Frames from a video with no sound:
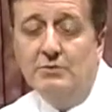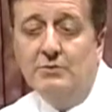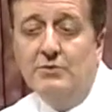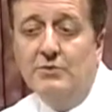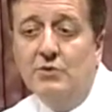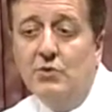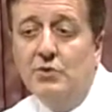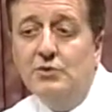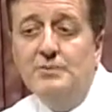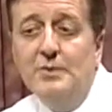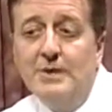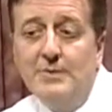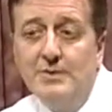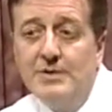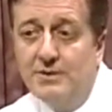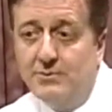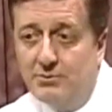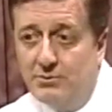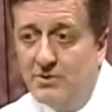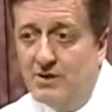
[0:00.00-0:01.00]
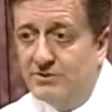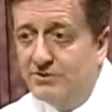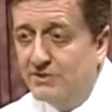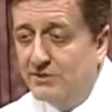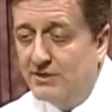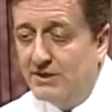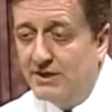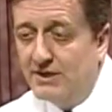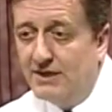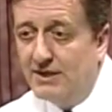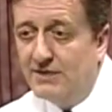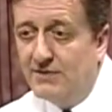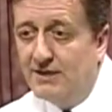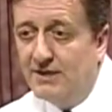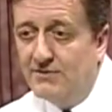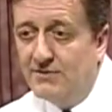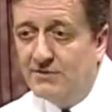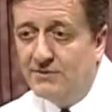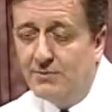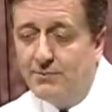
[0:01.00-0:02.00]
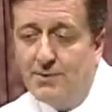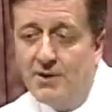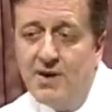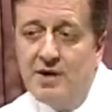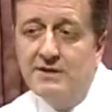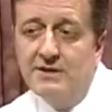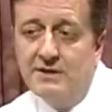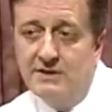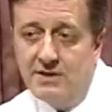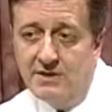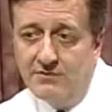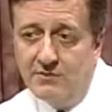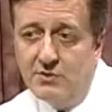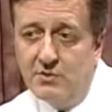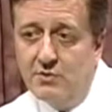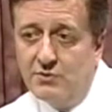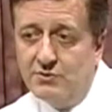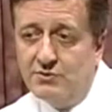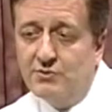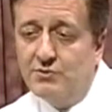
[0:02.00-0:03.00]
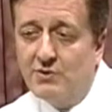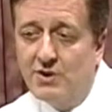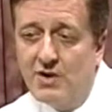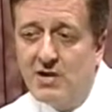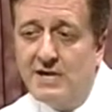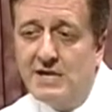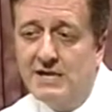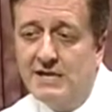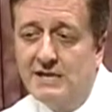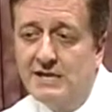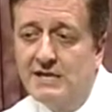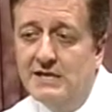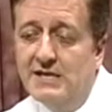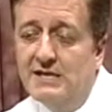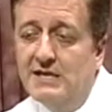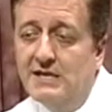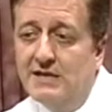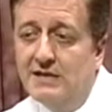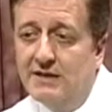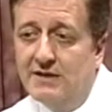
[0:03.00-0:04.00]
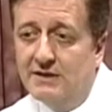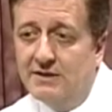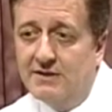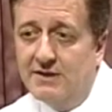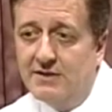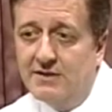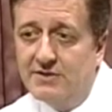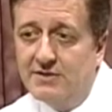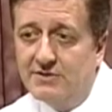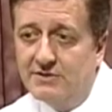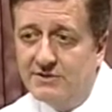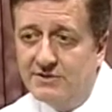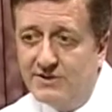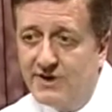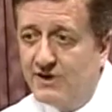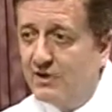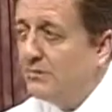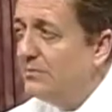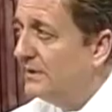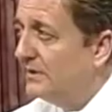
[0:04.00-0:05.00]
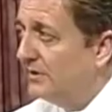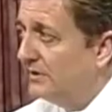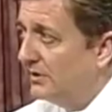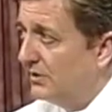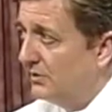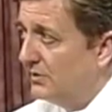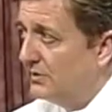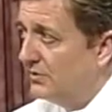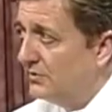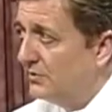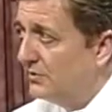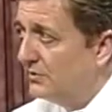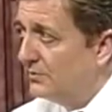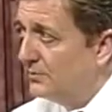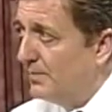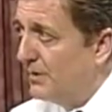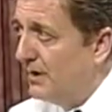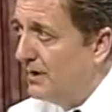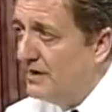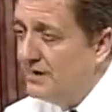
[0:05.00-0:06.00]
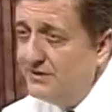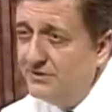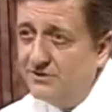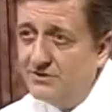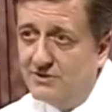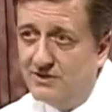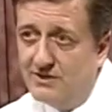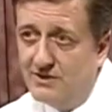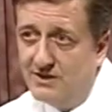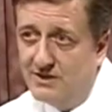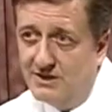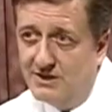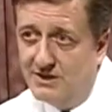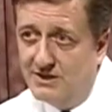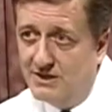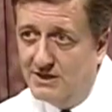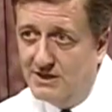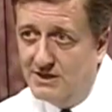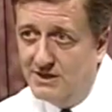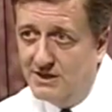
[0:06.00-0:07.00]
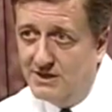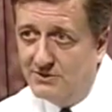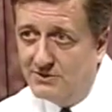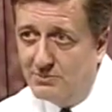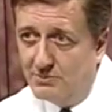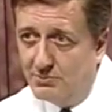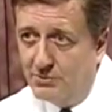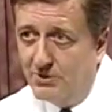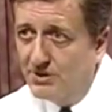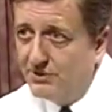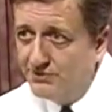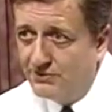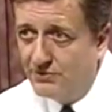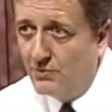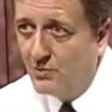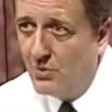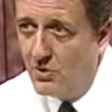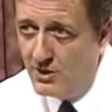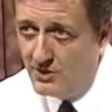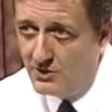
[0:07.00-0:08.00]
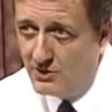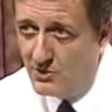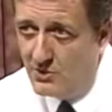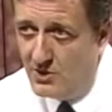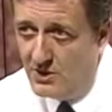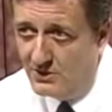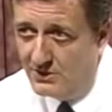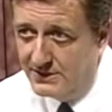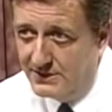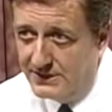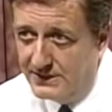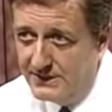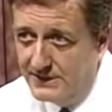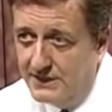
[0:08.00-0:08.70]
those may be a plus. And if it's a pond that never goes dry, then the settlement that occurs in those ponds is a plus for water quality.